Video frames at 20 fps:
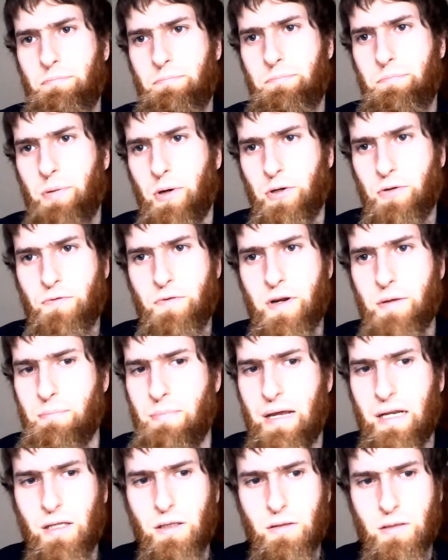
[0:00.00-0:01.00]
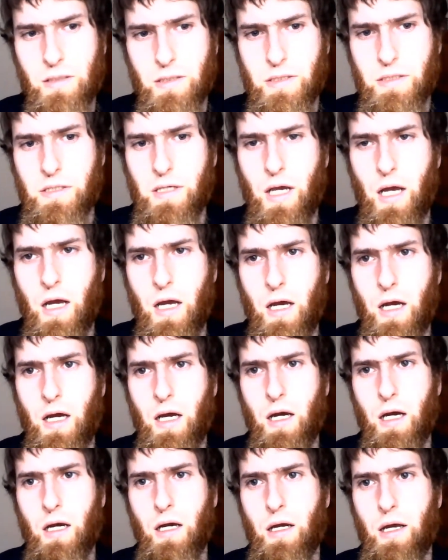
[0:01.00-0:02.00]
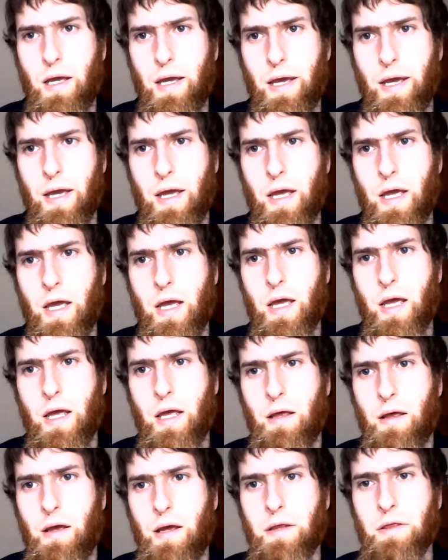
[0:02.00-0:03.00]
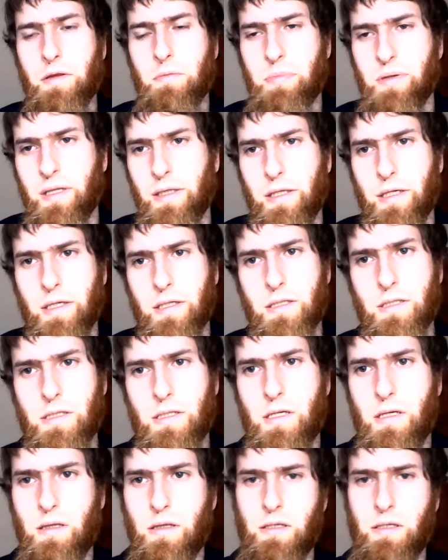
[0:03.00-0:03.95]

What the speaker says: pottery, metals, and the buildings,